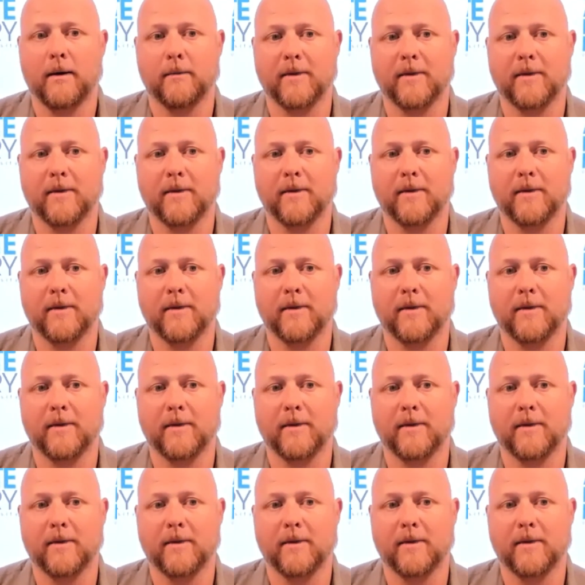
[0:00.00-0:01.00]
but they
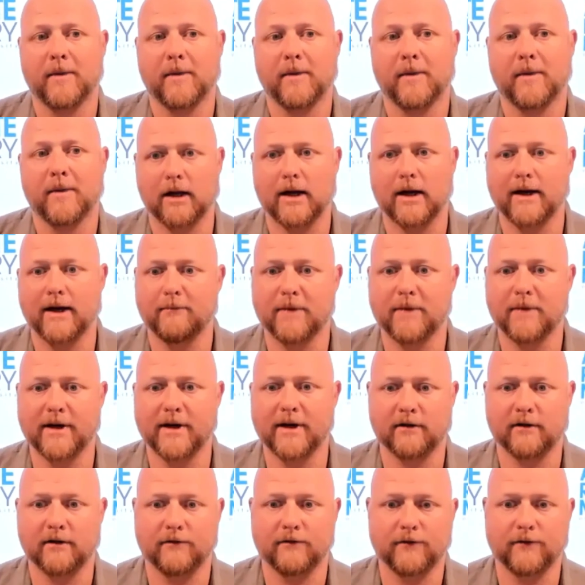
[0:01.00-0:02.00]
didn't build a client
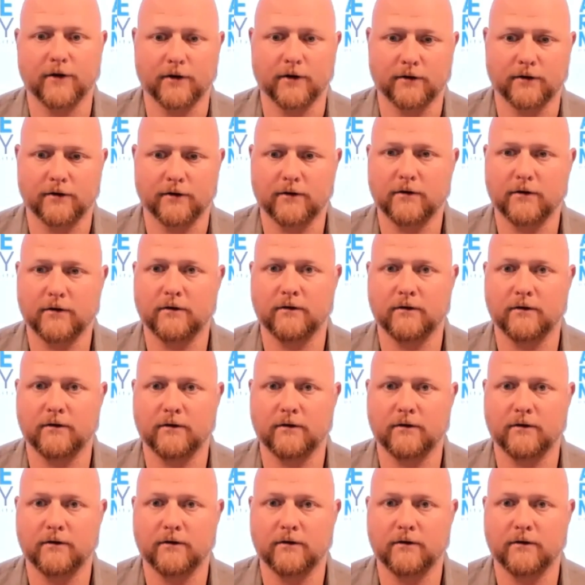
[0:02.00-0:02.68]
base first.